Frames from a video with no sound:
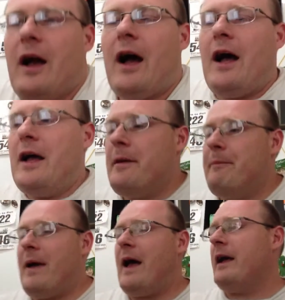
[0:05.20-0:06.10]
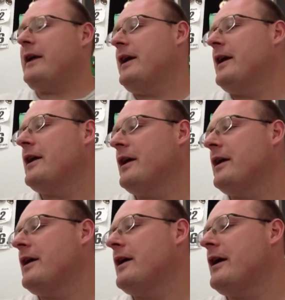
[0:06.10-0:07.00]
I am back
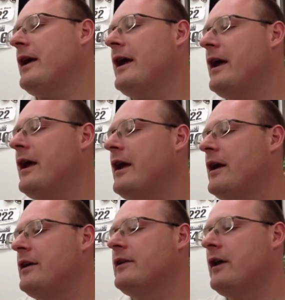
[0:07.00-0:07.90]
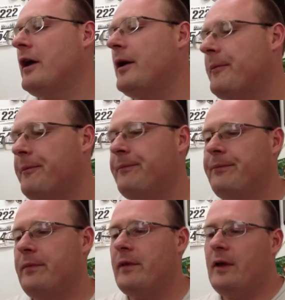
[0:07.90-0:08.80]
and um,
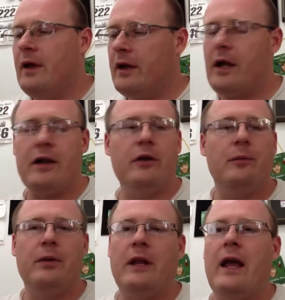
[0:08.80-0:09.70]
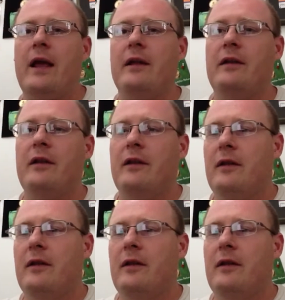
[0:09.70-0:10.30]
got a new plan.